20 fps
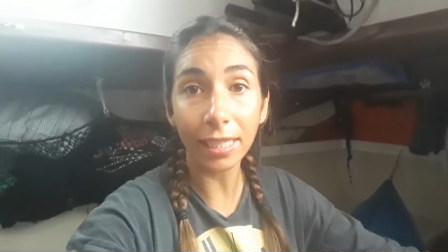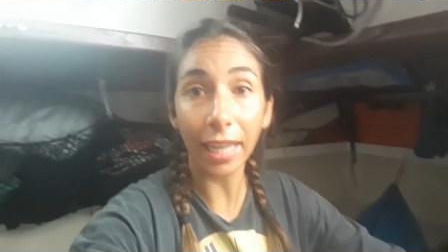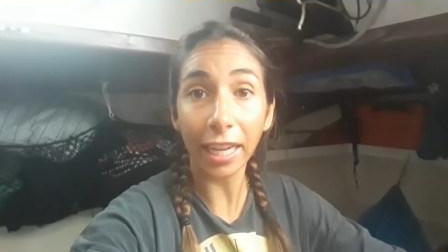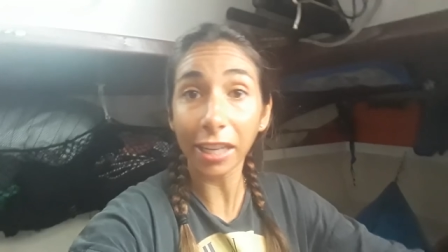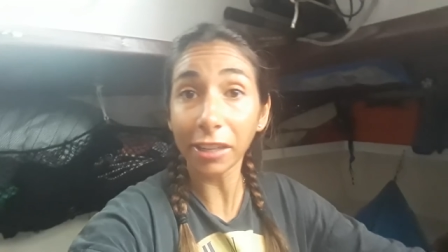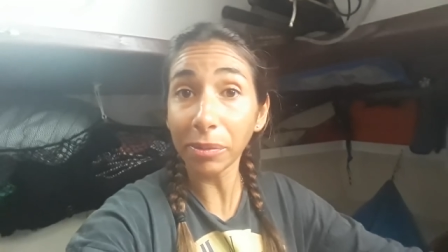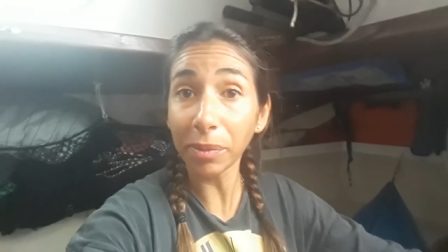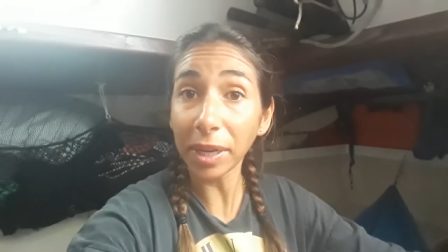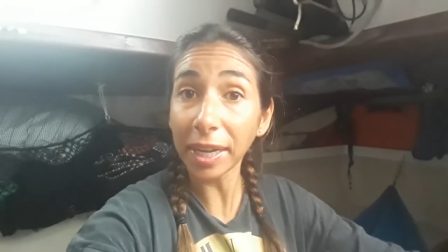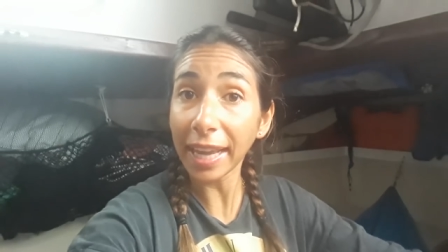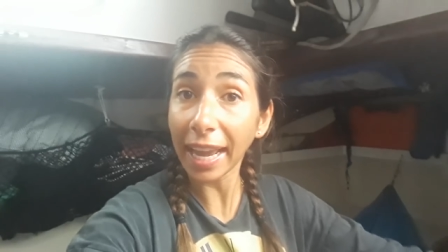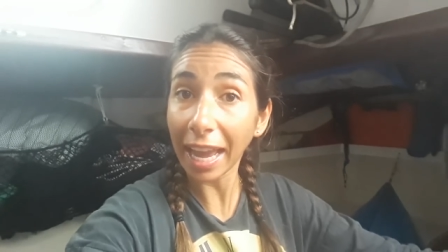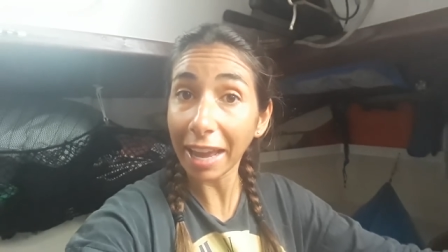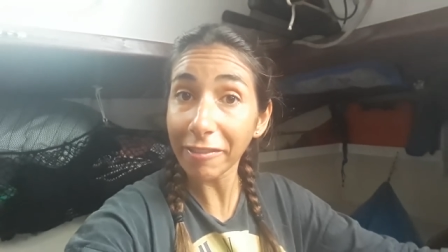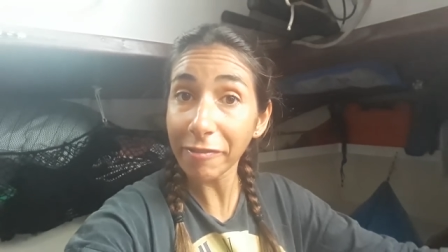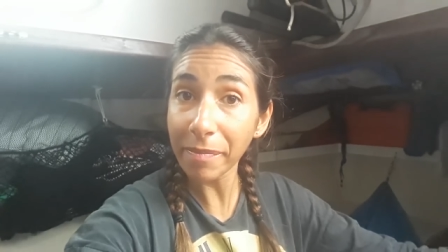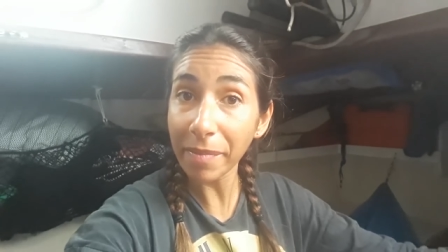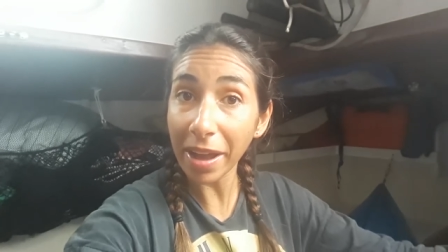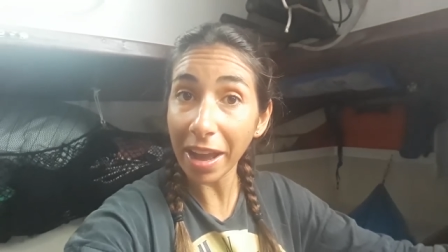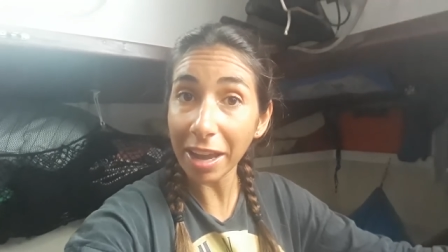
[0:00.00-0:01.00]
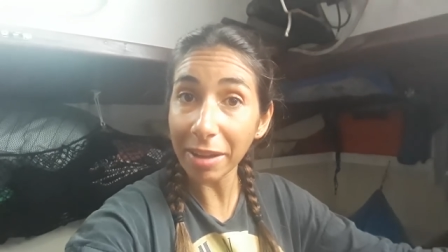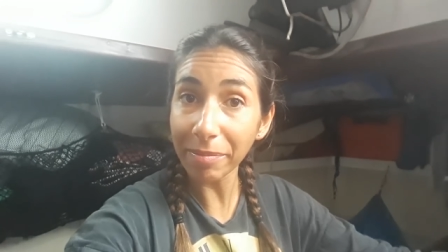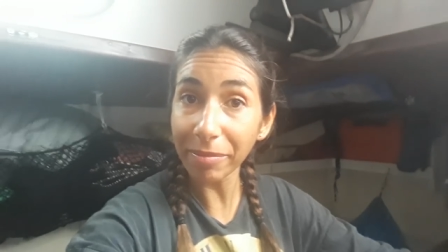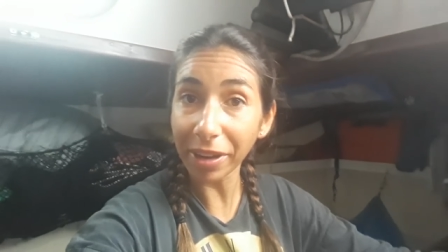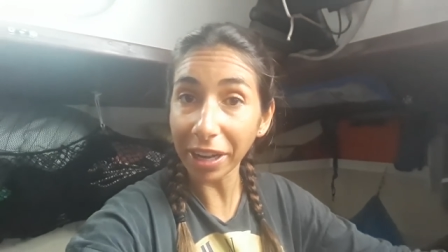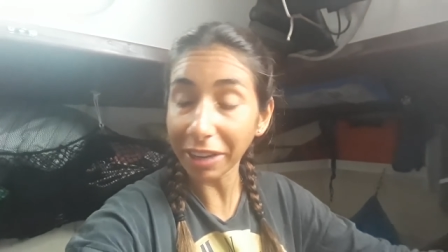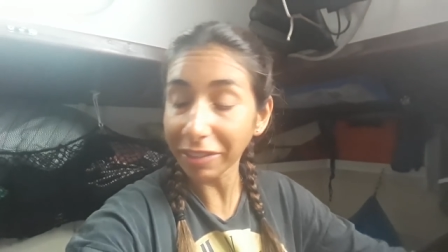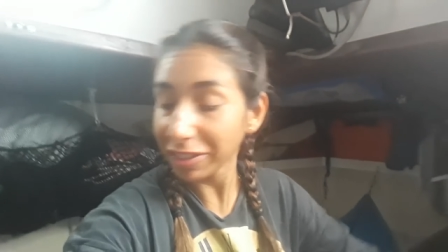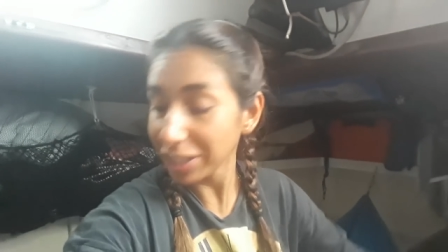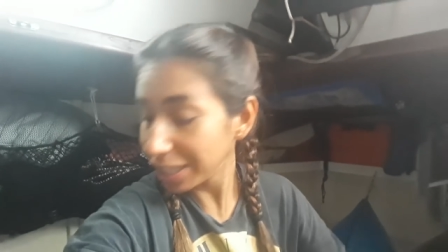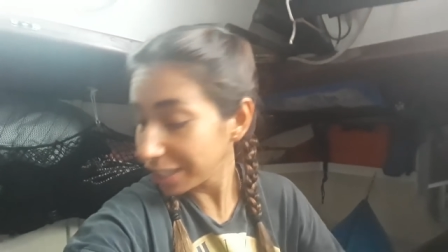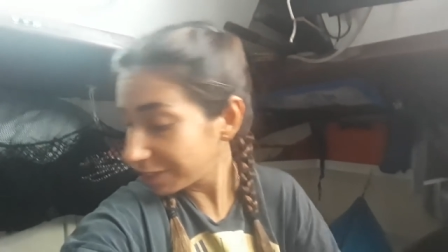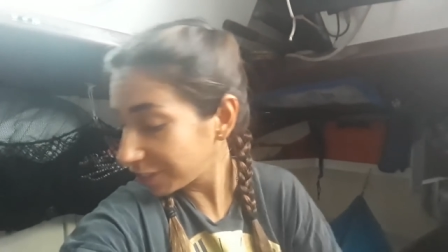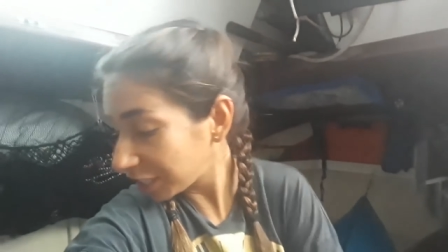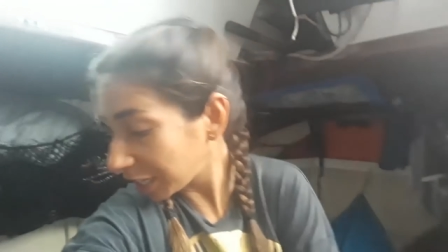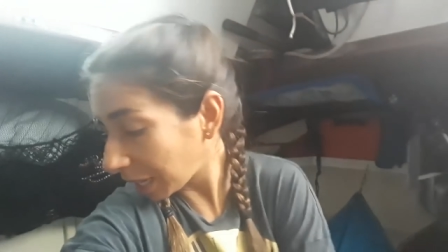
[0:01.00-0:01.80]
I already have my breakfast of